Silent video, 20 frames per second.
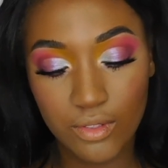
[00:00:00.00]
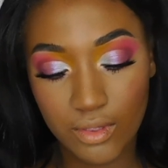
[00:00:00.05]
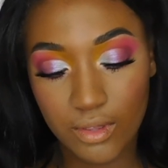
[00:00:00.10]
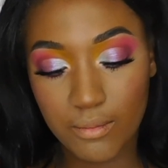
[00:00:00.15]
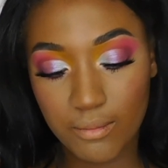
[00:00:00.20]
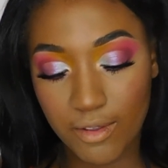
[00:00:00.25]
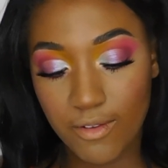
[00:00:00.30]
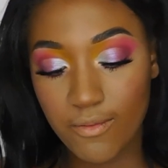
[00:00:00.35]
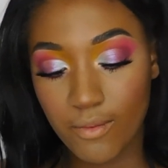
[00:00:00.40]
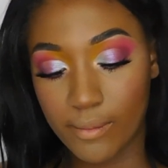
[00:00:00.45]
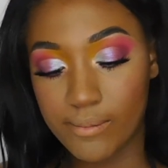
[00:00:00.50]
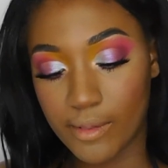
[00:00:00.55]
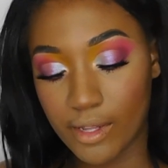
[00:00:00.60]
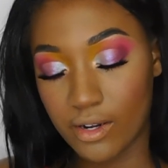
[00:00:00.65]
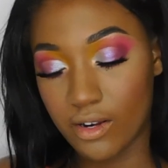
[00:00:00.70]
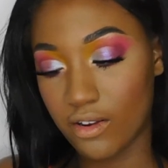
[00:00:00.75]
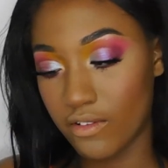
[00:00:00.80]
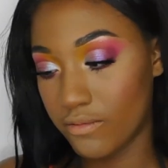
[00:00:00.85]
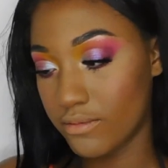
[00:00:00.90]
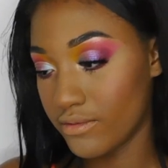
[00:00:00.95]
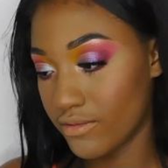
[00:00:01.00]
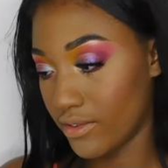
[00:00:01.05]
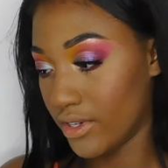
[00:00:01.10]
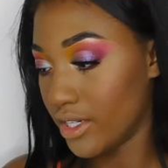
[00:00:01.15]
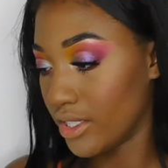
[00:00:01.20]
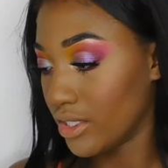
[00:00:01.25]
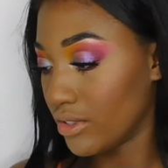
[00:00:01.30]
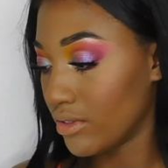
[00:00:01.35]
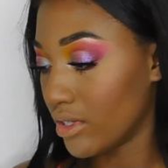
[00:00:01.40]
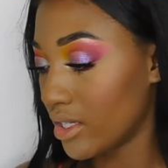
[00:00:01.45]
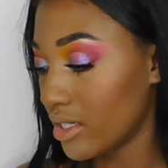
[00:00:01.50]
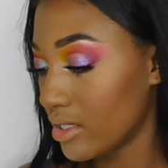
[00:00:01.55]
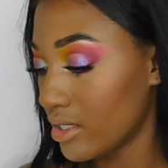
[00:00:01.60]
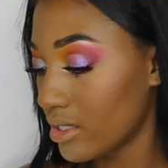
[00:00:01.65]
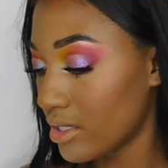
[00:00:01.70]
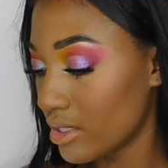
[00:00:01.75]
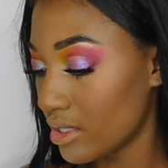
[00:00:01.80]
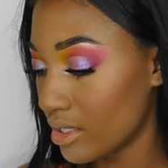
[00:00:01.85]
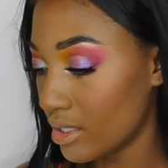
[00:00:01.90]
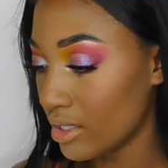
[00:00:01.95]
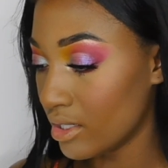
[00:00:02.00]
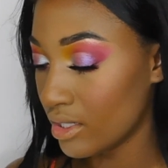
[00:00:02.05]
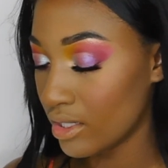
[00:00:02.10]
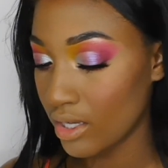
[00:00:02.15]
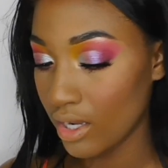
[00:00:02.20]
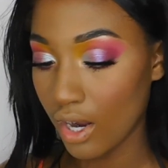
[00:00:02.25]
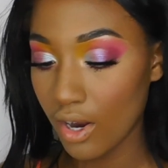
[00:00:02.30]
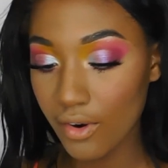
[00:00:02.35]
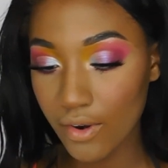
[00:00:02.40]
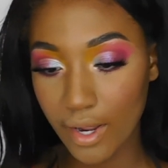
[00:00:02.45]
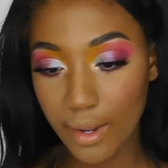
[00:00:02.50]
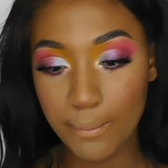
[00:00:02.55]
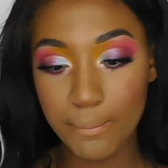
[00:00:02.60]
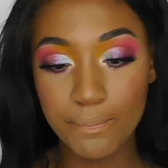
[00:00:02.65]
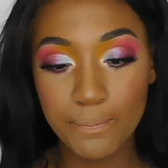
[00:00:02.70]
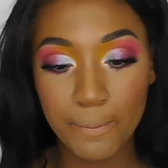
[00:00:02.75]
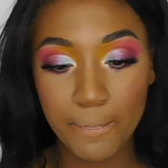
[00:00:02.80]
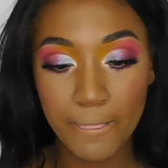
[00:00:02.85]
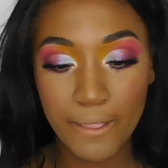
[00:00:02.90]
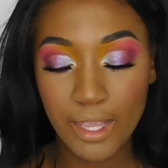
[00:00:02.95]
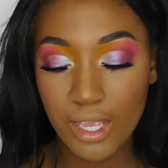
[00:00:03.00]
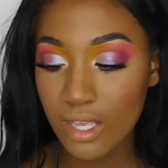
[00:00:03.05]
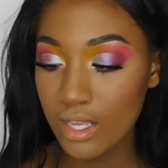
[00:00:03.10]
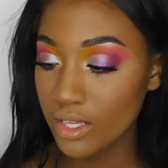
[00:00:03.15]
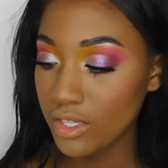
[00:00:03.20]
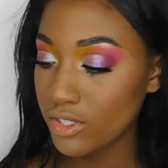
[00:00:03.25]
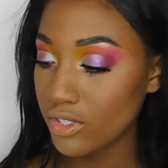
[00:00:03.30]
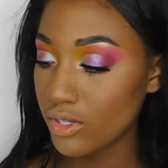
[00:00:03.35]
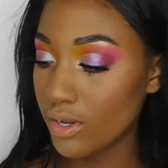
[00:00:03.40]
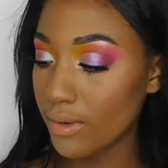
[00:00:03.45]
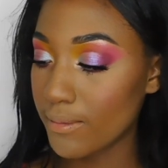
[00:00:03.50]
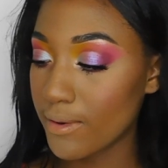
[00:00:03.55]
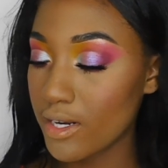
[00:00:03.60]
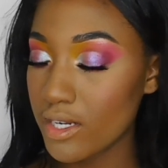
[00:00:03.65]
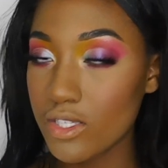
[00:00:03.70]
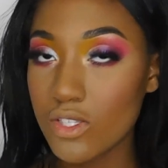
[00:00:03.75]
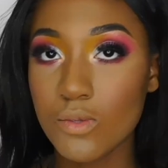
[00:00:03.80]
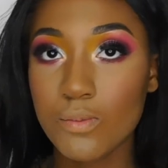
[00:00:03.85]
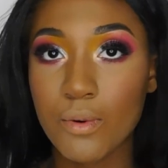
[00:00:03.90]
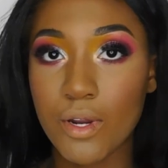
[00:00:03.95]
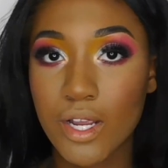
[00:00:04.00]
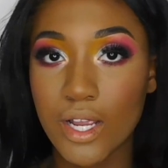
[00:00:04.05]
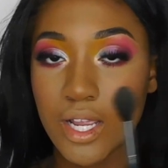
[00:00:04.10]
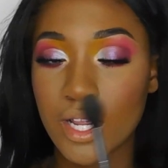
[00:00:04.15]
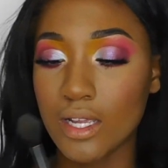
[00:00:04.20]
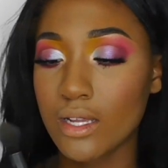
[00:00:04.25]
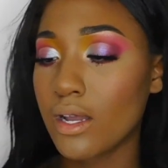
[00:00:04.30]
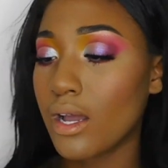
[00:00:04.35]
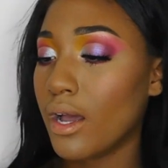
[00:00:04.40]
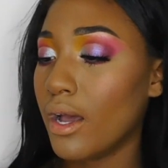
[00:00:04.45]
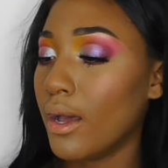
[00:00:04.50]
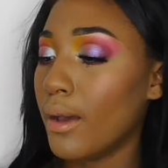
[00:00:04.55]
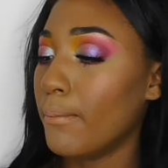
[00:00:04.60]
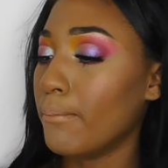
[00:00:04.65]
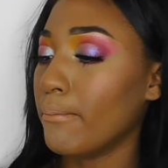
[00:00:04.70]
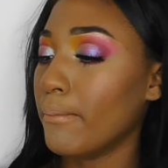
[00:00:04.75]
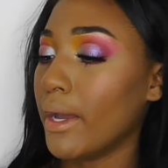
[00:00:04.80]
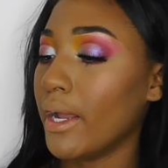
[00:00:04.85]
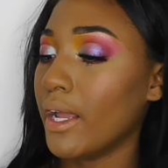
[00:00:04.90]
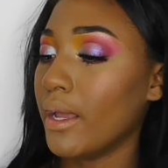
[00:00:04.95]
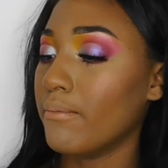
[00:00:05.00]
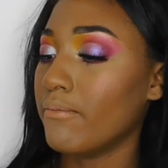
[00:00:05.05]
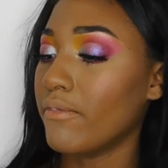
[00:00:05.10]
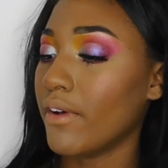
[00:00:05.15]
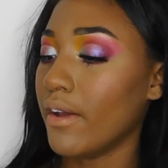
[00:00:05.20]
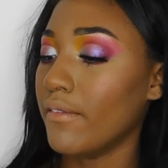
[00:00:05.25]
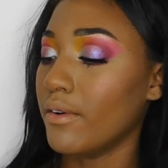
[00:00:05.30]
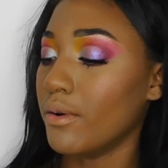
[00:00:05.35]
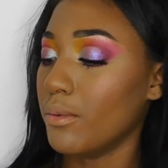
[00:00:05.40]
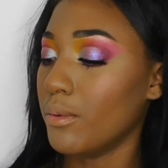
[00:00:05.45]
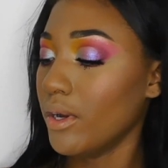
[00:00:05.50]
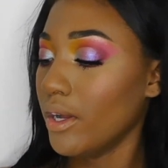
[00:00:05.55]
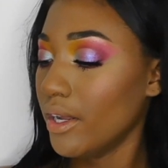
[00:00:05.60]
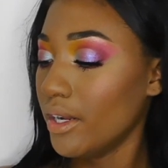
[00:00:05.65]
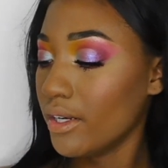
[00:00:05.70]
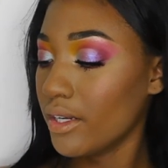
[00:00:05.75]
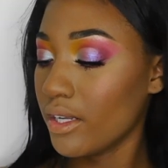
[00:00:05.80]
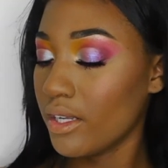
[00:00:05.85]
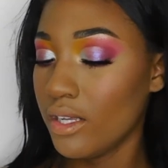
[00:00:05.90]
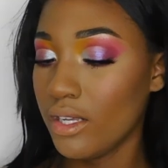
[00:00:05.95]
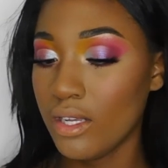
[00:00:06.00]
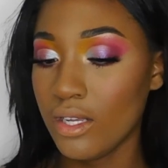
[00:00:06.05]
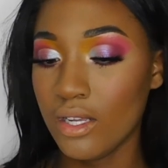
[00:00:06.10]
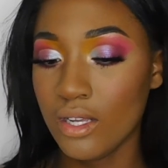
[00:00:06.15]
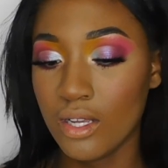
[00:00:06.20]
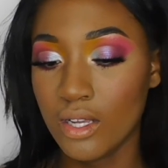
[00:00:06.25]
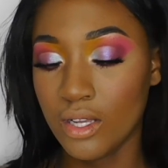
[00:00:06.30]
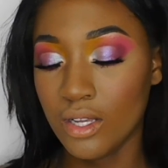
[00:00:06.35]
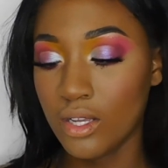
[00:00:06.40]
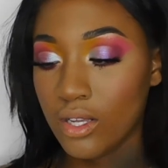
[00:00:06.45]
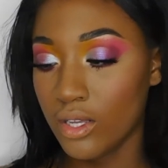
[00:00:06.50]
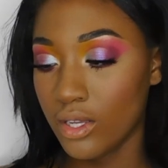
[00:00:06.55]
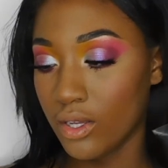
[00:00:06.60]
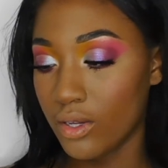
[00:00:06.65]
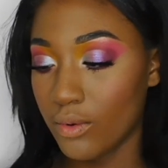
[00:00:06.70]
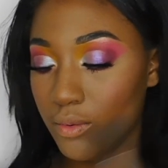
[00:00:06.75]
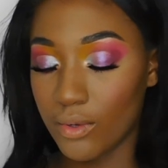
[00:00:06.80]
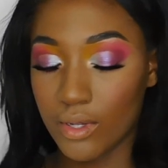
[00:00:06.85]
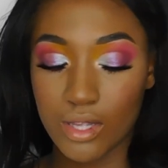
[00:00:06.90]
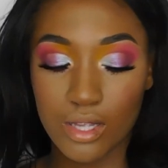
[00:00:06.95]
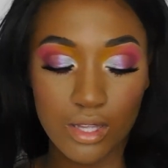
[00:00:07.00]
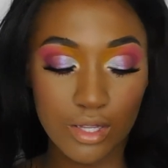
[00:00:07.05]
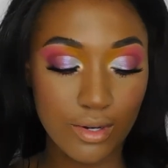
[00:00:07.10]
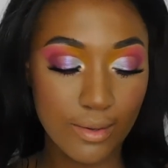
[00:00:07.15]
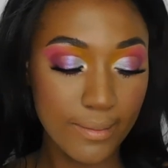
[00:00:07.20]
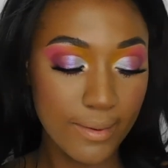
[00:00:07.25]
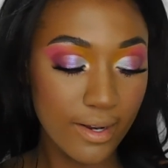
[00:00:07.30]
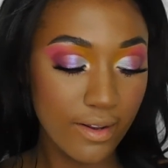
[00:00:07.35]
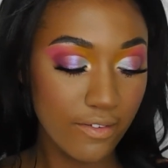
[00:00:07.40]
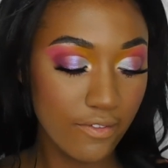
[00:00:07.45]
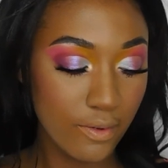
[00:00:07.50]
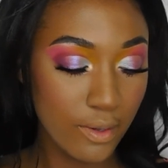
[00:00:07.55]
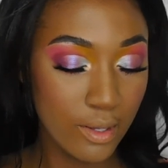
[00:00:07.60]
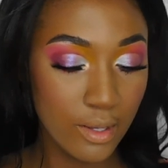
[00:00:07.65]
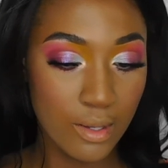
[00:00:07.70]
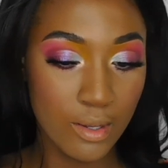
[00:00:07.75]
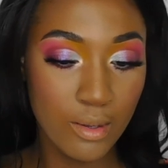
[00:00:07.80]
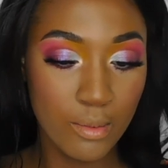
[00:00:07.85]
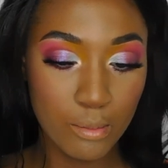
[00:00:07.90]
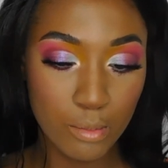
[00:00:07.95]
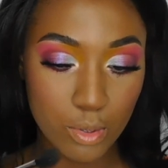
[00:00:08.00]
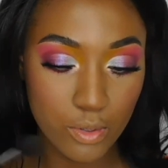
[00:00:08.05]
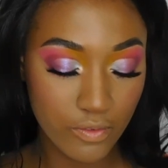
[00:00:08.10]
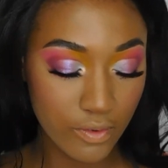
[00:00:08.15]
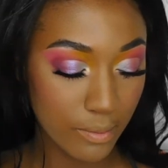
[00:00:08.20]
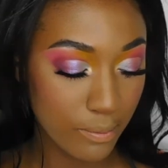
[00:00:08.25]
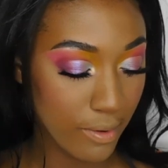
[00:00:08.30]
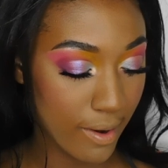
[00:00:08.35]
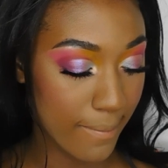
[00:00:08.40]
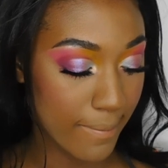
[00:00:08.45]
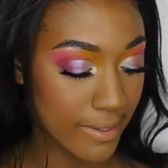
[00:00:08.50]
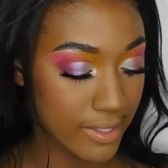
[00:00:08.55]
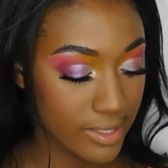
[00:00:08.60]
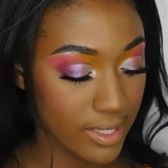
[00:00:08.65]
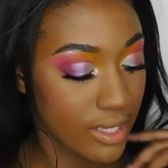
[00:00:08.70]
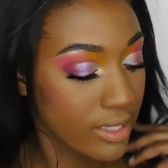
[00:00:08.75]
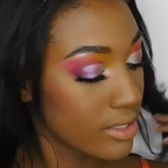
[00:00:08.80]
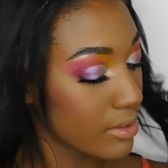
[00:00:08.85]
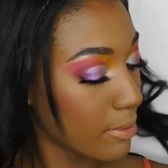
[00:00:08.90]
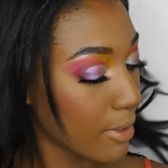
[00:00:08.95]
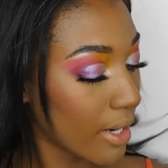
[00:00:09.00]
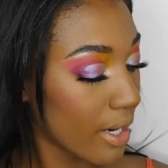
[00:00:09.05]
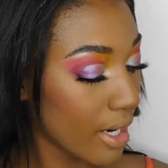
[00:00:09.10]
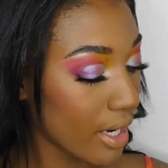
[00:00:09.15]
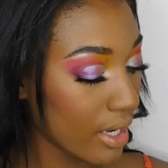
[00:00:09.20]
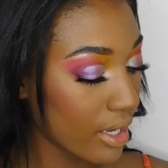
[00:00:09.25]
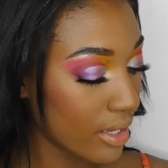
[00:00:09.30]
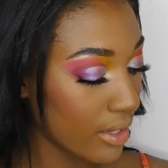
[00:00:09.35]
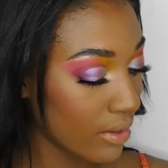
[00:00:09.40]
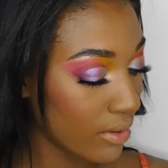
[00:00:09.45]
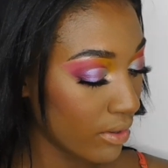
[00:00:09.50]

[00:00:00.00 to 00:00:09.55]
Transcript: let me rub that off before I do this. Okay, so I'm going to spray my M501 with a little bit of Morphe Prep and Set spray.